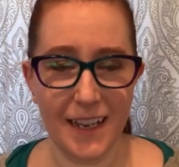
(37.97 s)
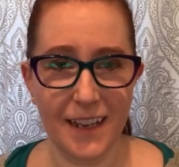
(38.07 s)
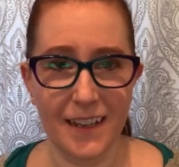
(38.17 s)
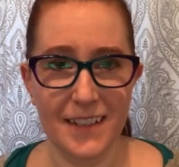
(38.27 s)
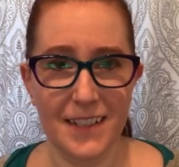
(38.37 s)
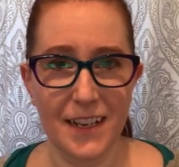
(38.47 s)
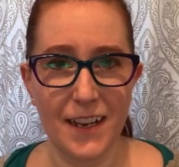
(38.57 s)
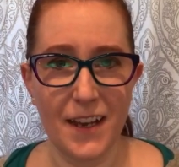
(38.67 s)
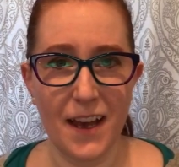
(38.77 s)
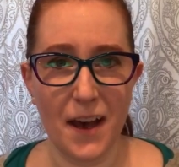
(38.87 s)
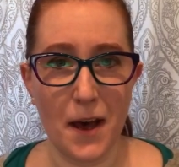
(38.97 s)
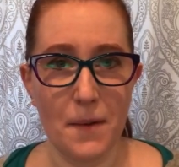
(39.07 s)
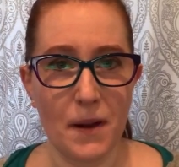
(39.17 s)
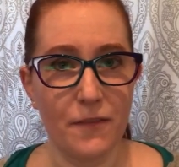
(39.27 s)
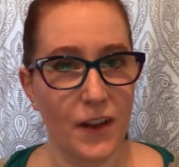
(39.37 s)
and
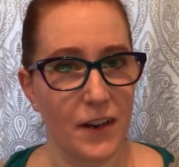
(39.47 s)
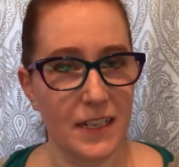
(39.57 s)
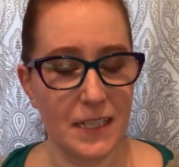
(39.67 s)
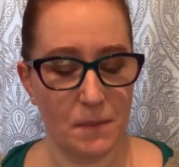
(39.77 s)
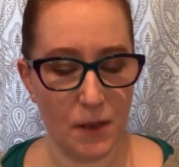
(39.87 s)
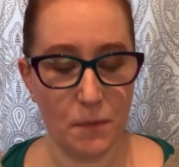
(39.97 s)
are very similar.